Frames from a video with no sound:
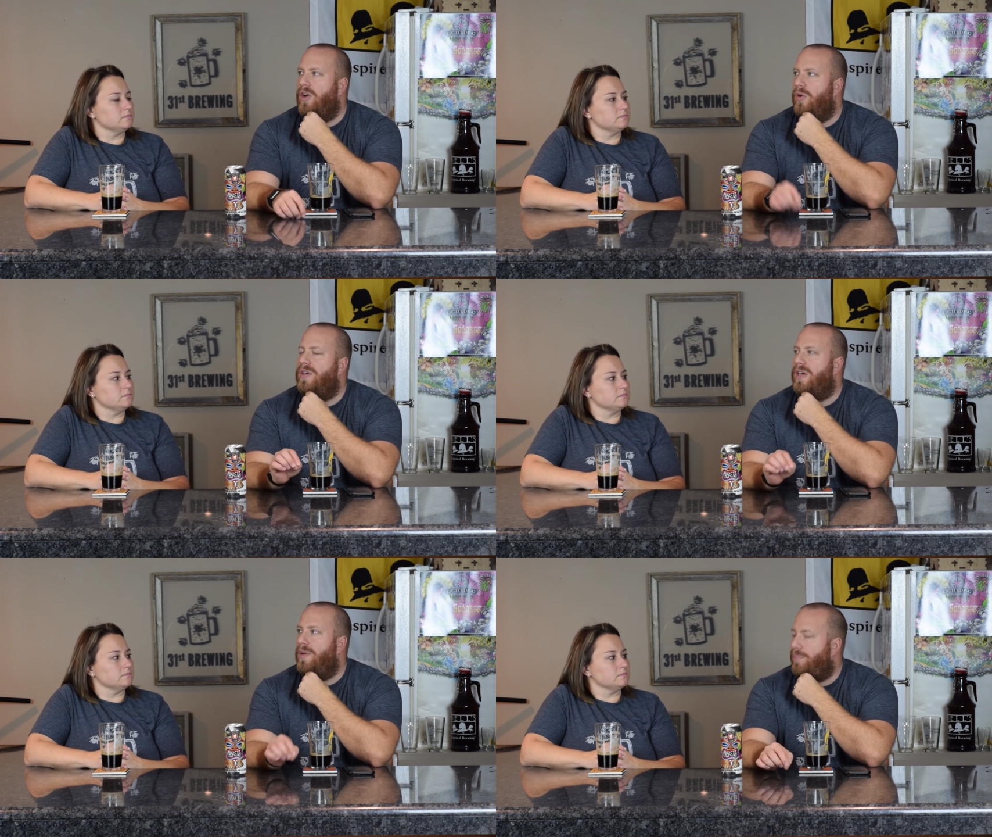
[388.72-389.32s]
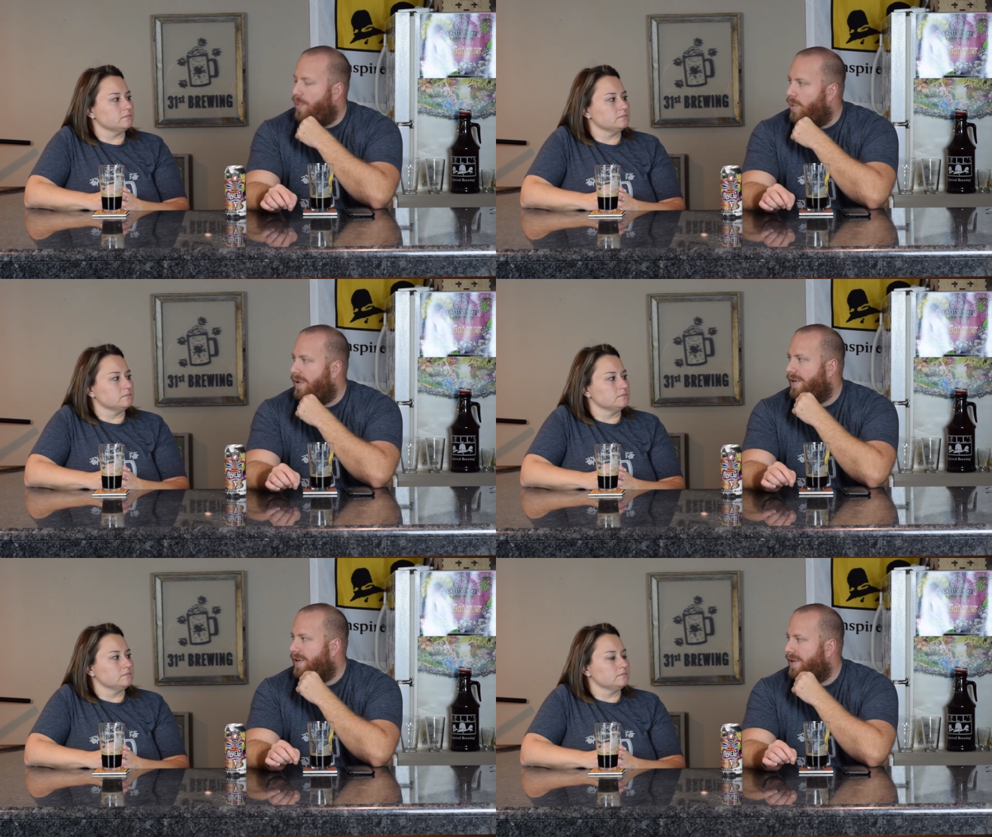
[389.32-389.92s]
Speaker 1: coconut
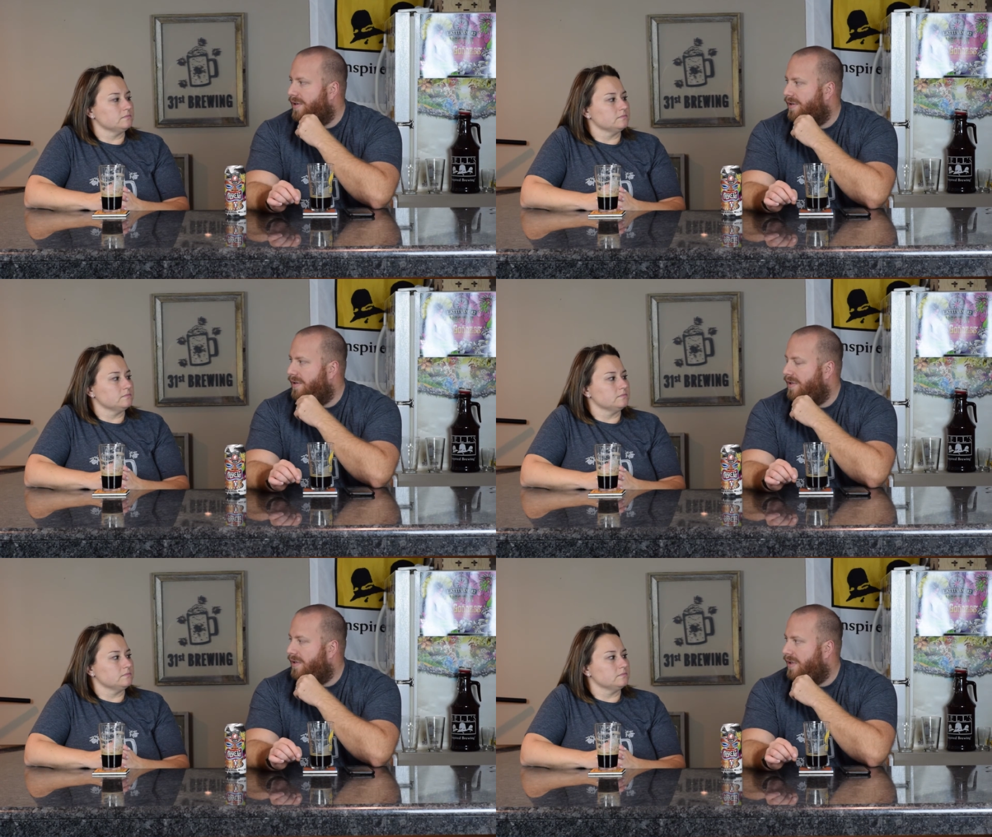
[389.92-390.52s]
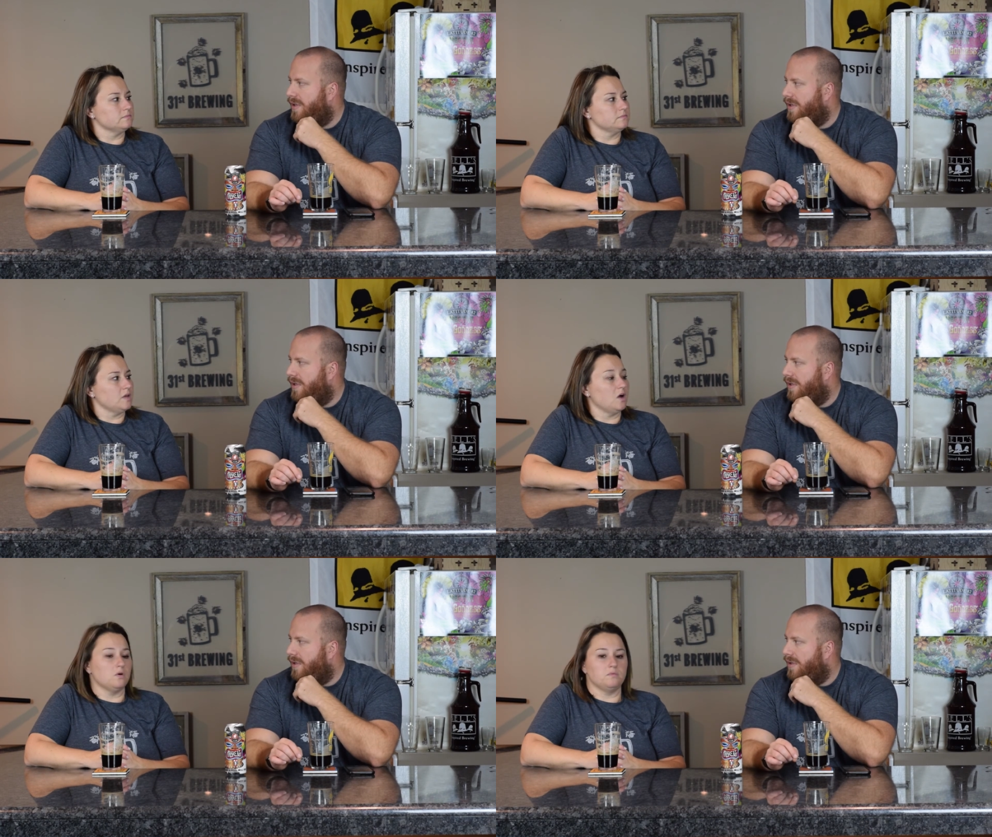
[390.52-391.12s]
porter.
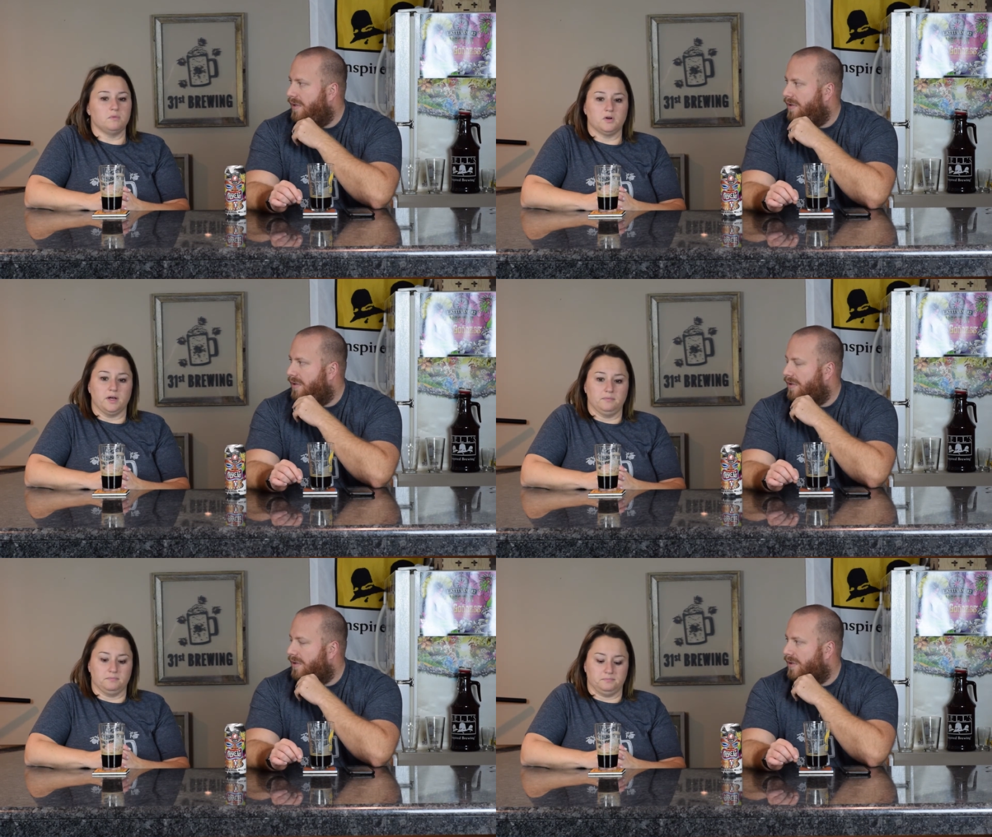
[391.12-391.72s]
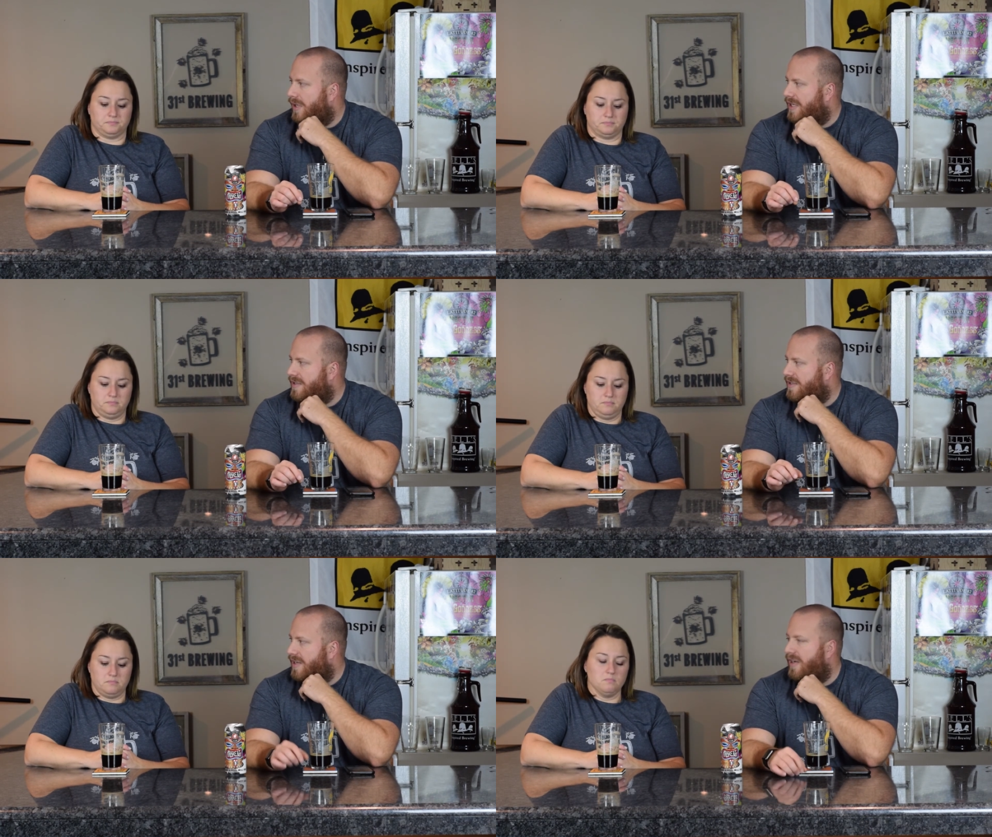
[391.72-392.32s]
Speaker 2: Oh, okay.
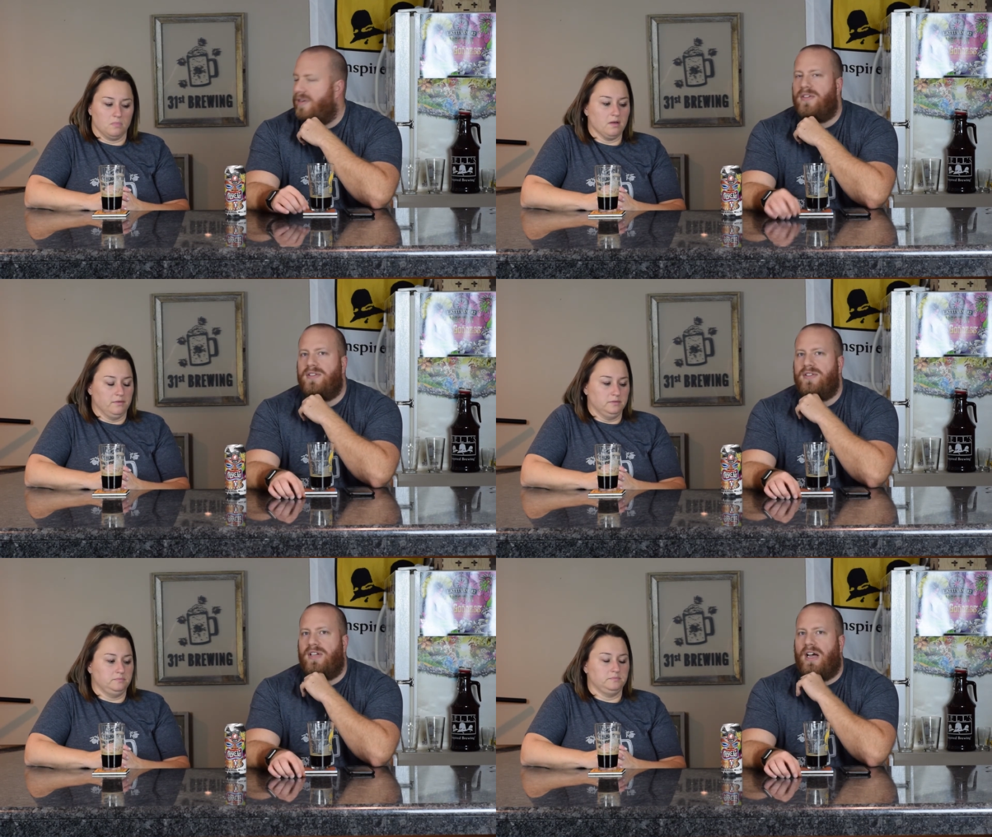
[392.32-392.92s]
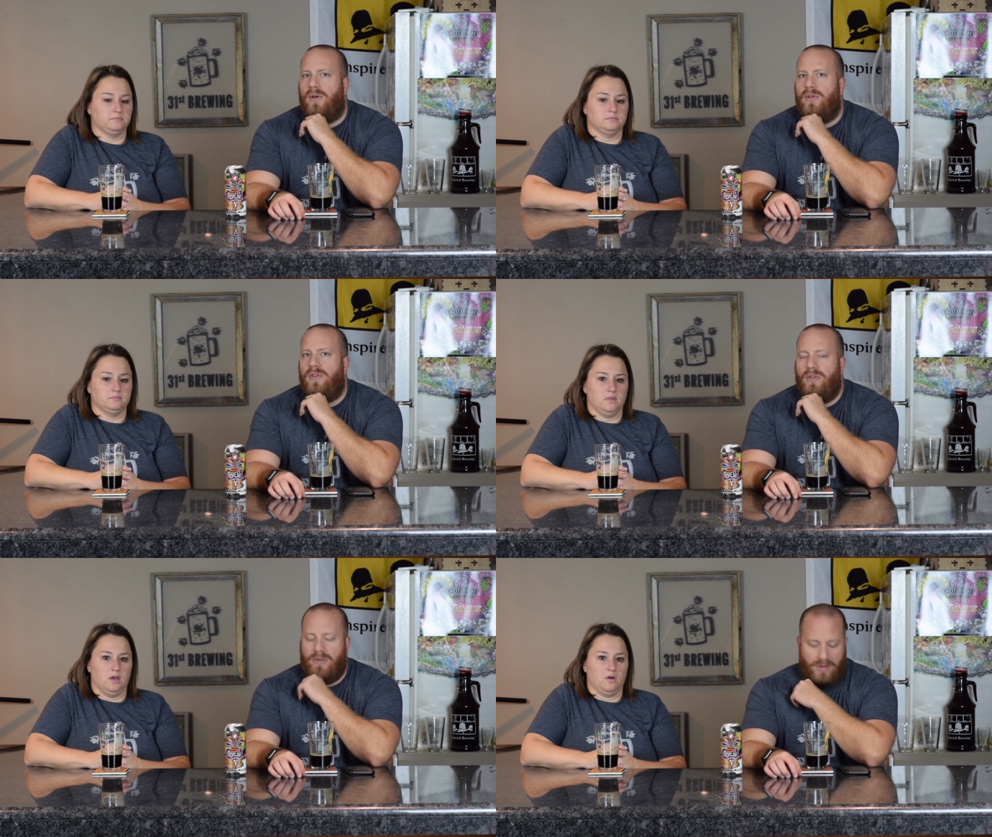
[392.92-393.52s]
Speaker 1: Instead of a
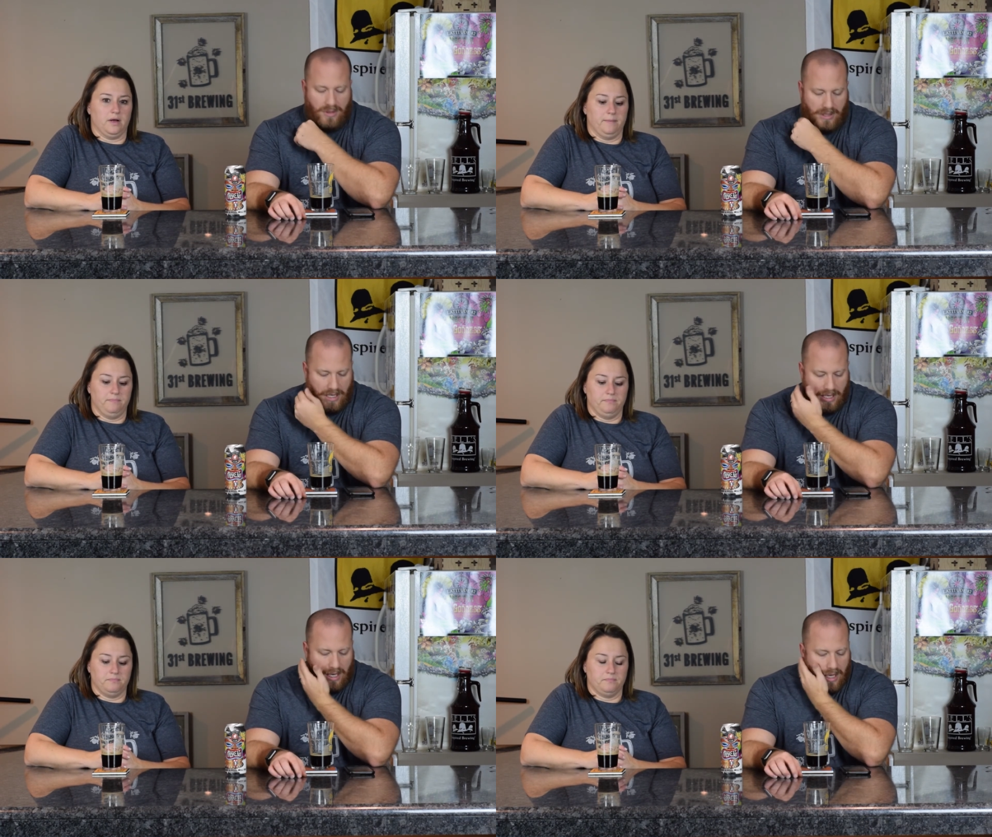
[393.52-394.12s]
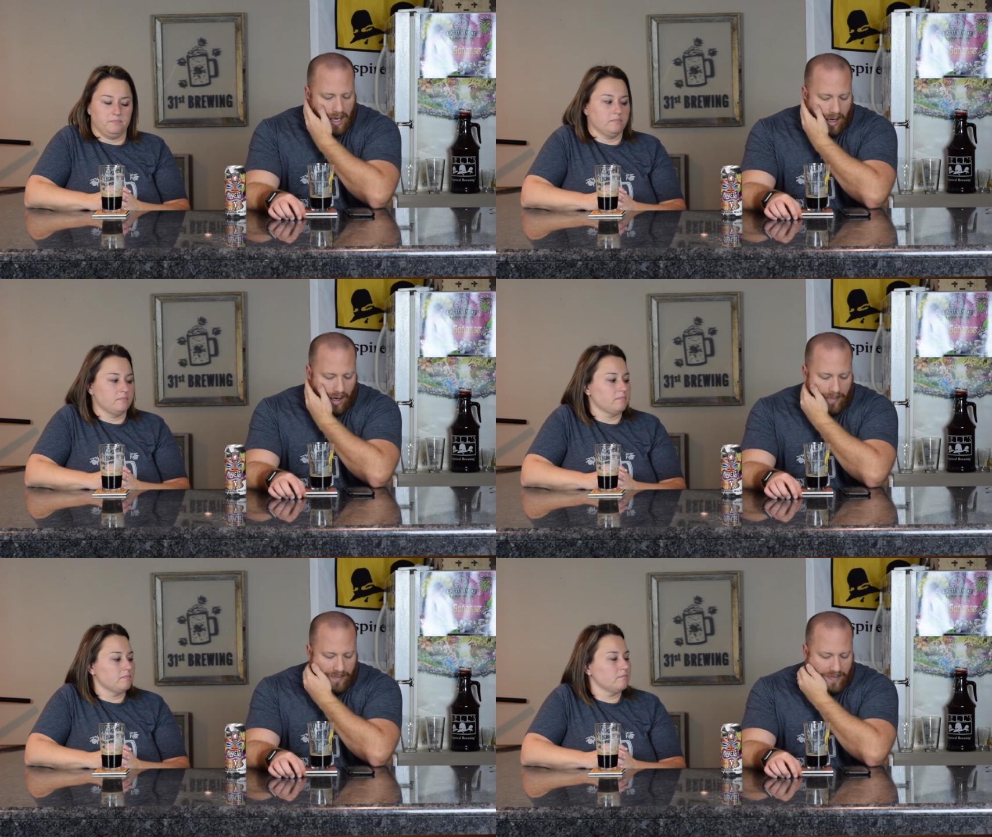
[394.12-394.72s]
stout. Okay.
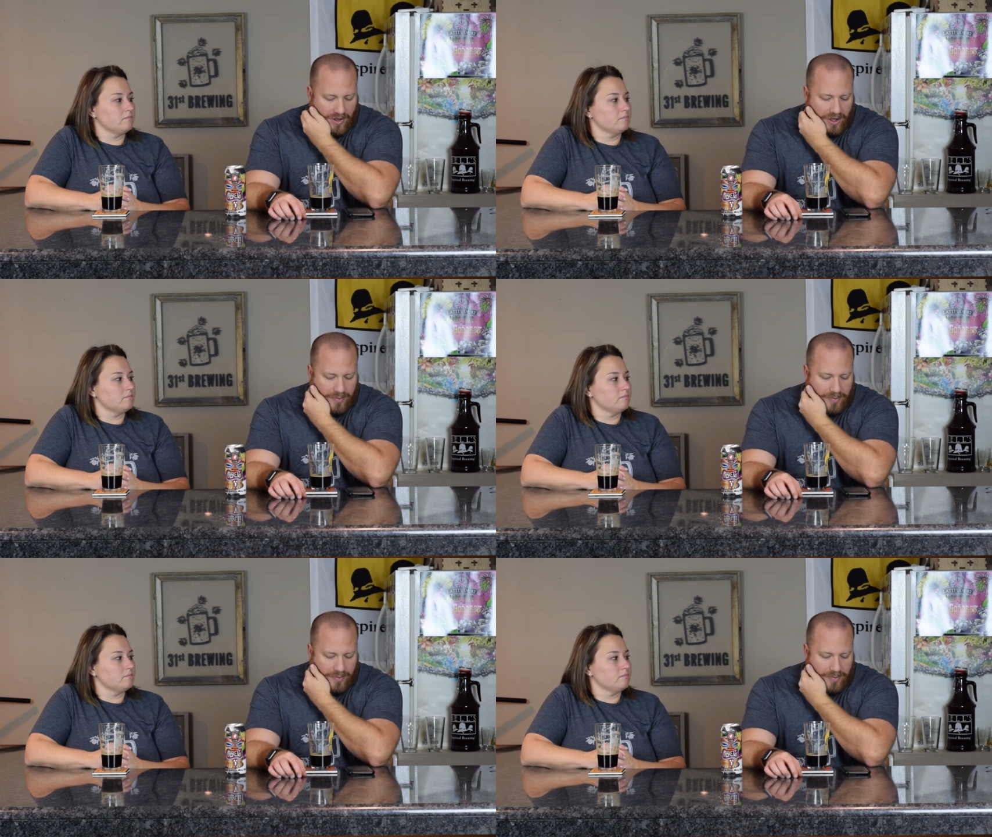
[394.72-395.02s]
Um, there